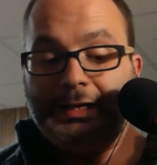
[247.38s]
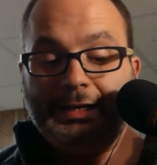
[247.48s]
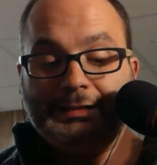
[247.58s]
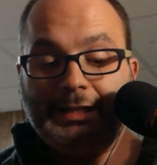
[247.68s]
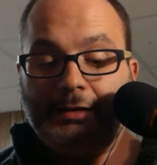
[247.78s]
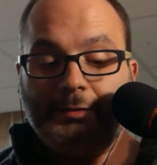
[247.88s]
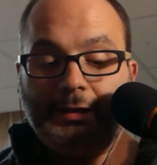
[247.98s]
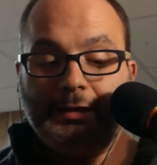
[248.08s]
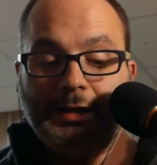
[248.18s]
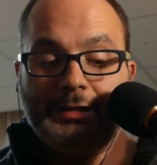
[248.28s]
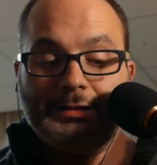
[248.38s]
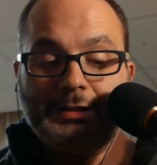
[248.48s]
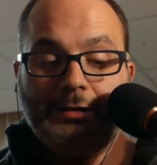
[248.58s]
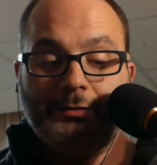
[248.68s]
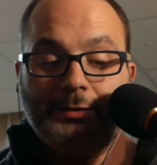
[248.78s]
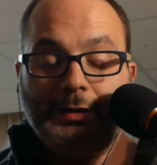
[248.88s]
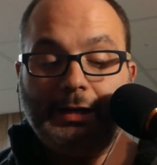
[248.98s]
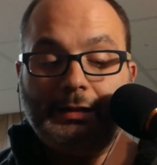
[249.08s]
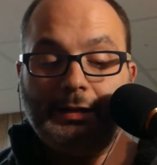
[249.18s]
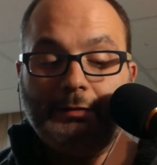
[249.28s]
And it's got a really nice sound to
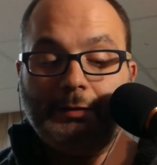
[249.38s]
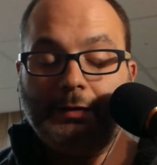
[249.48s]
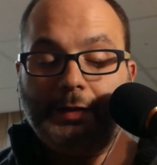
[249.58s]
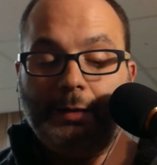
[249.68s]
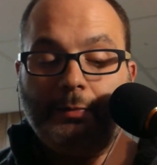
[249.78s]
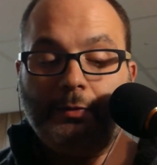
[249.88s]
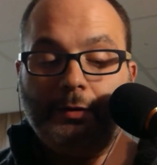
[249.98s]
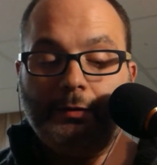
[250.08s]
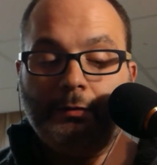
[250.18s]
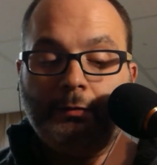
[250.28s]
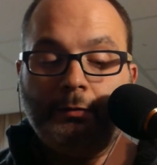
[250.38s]
it, I think, around that point.